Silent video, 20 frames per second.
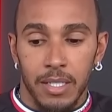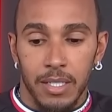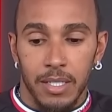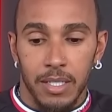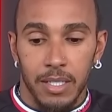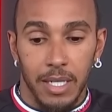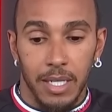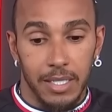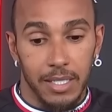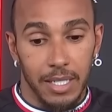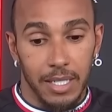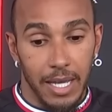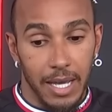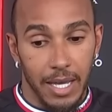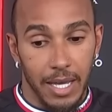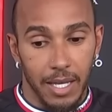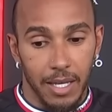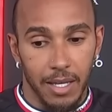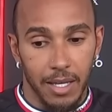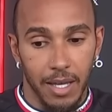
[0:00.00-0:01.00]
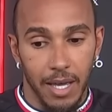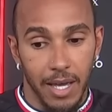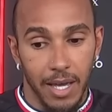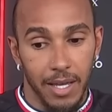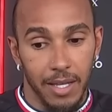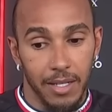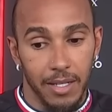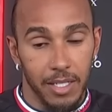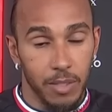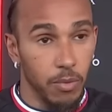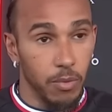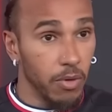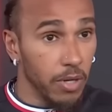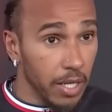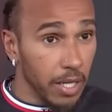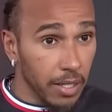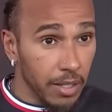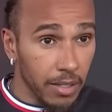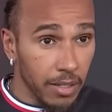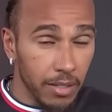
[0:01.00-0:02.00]
yesterday and this
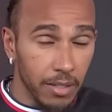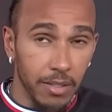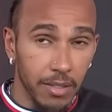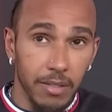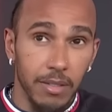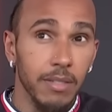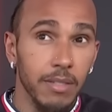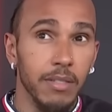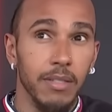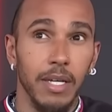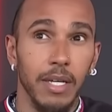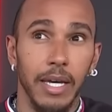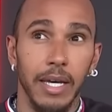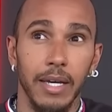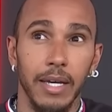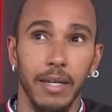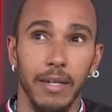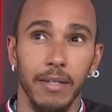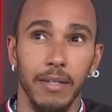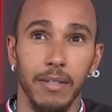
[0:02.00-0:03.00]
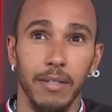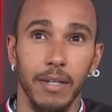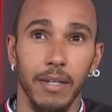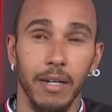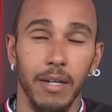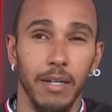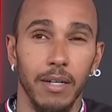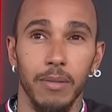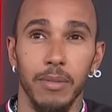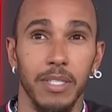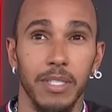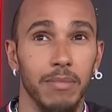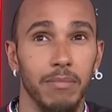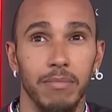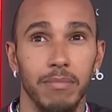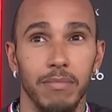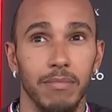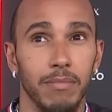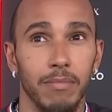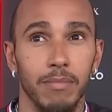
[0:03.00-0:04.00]
morning, and
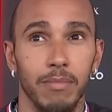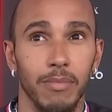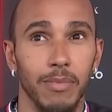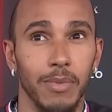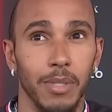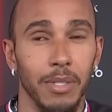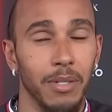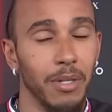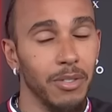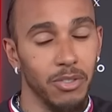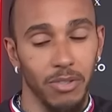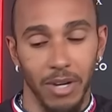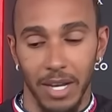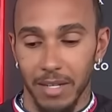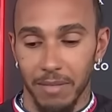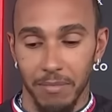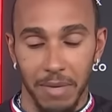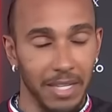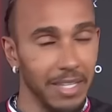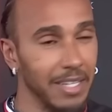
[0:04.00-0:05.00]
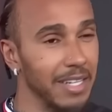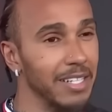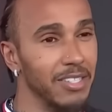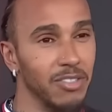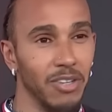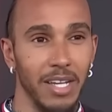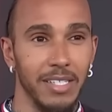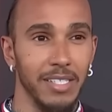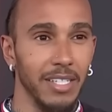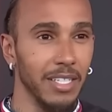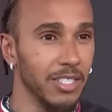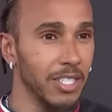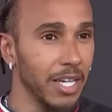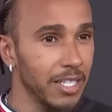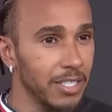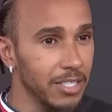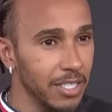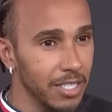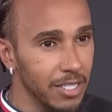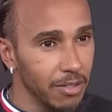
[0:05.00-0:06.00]
we're not making any drastic
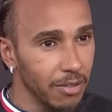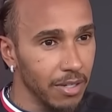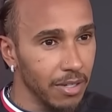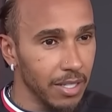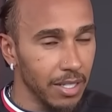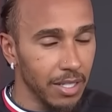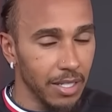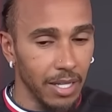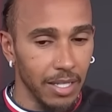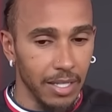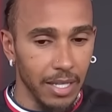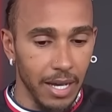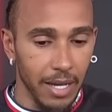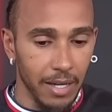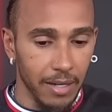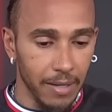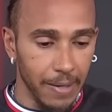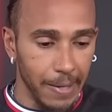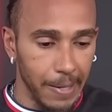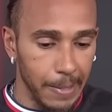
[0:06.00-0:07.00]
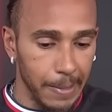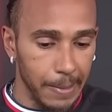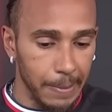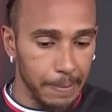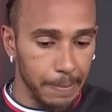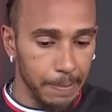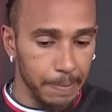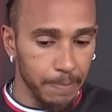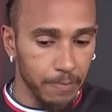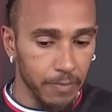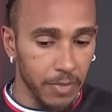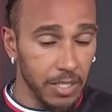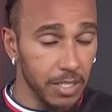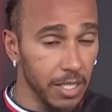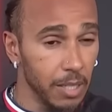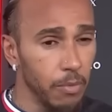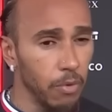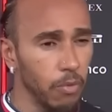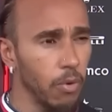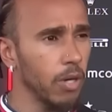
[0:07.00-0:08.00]
changes or anything like that. The
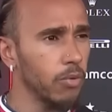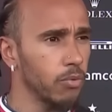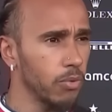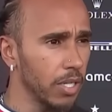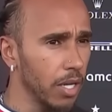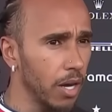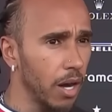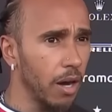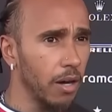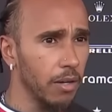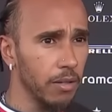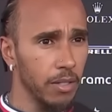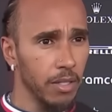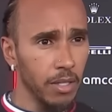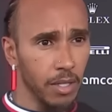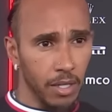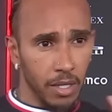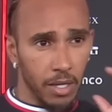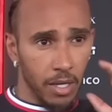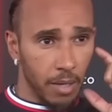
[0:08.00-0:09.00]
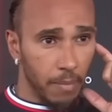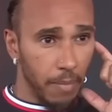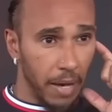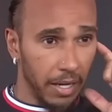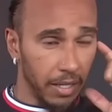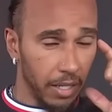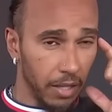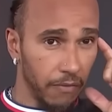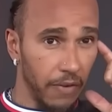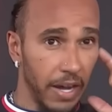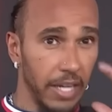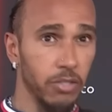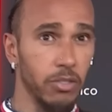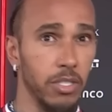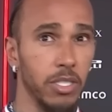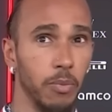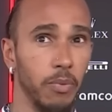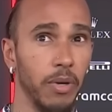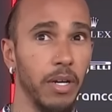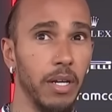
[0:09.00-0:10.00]
team have worked really hard back at the factory
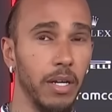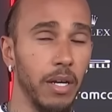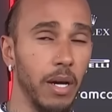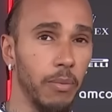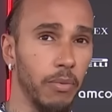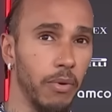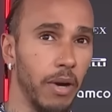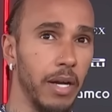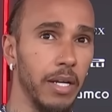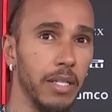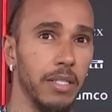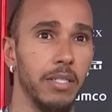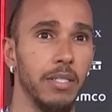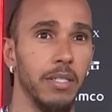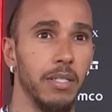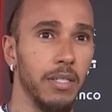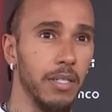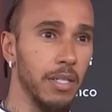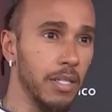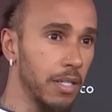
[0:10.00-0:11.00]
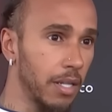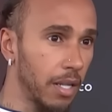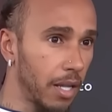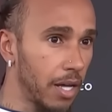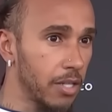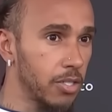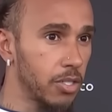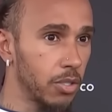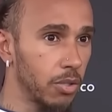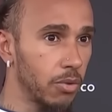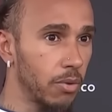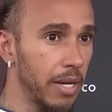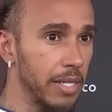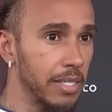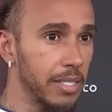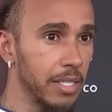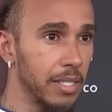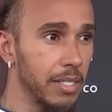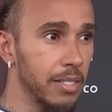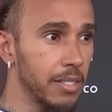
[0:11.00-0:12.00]
to bring an upgrade in the last two
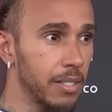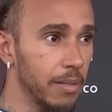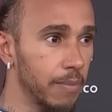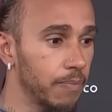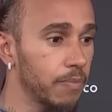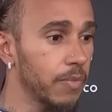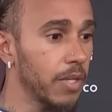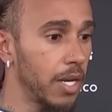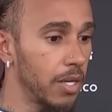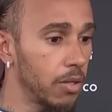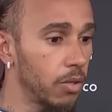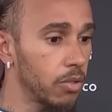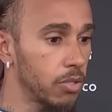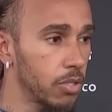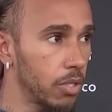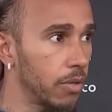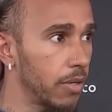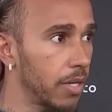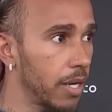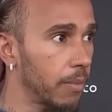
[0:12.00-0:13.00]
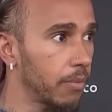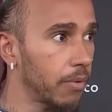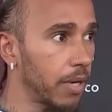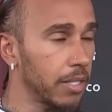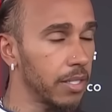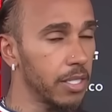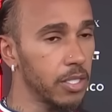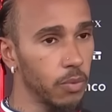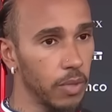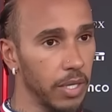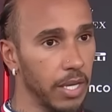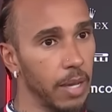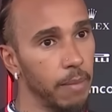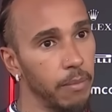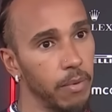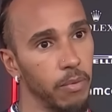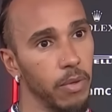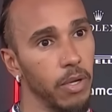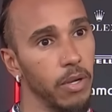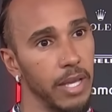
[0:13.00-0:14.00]
races, and also an upgrade this weekend,
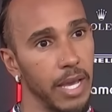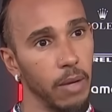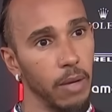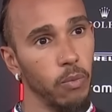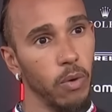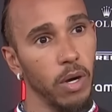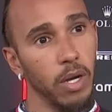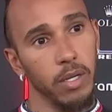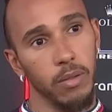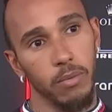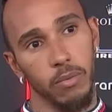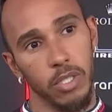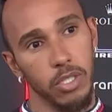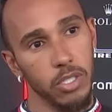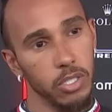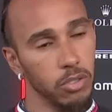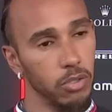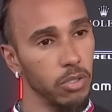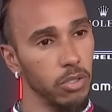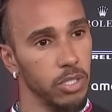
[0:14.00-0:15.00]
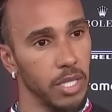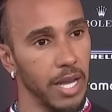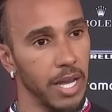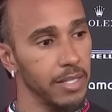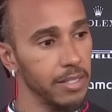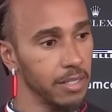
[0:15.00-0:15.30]
but we only had one, which George has,